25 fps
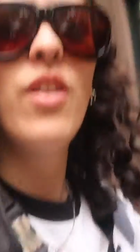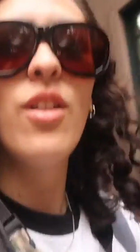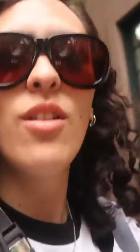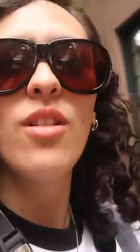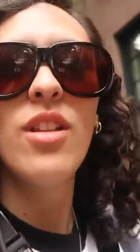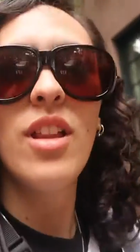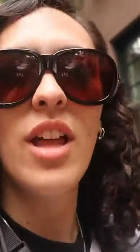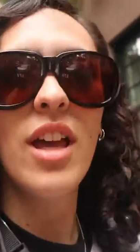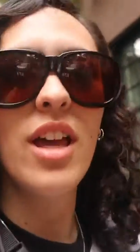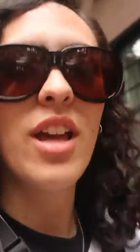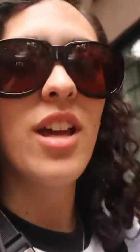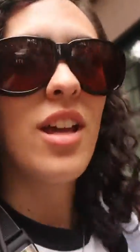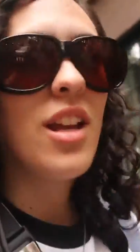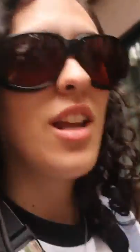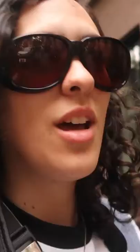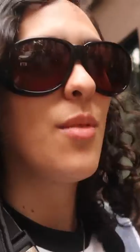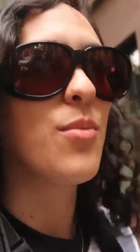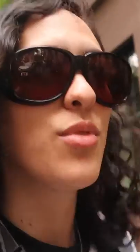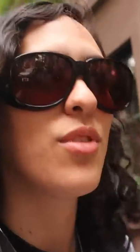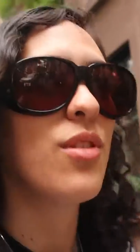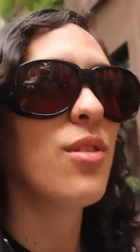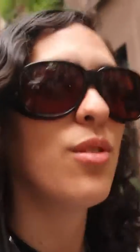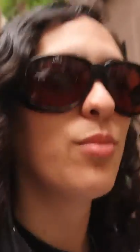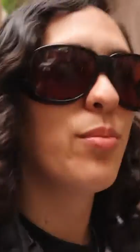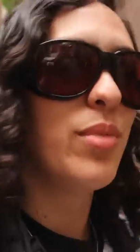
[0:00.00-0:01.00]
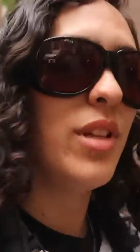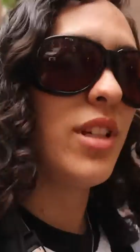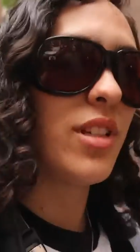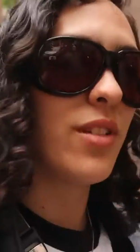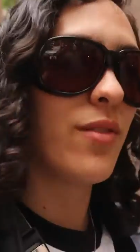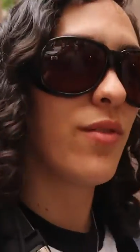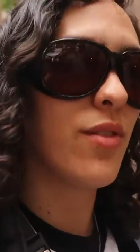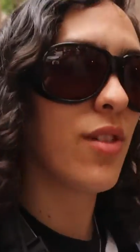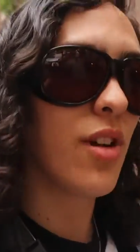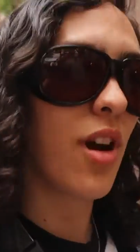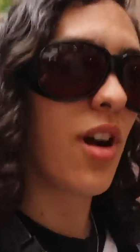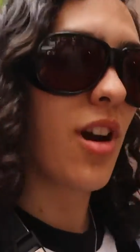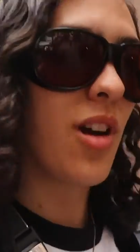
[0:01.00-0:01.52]
feel like an absolute piece
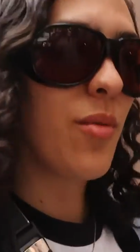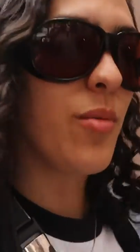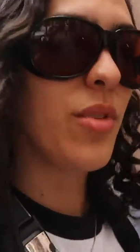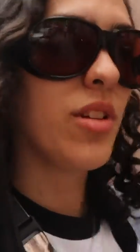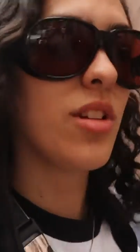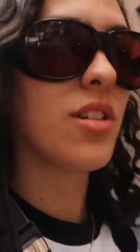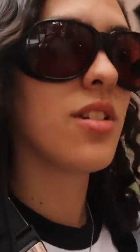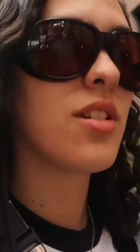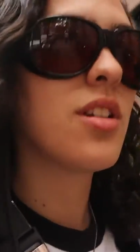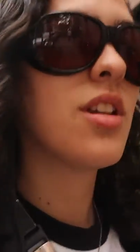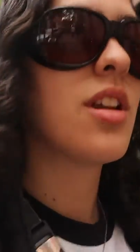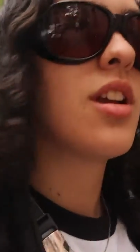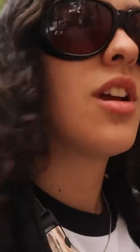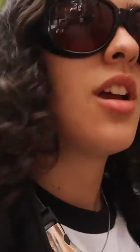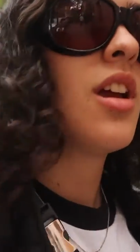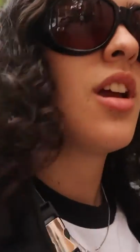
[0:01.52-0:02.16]
of garbage.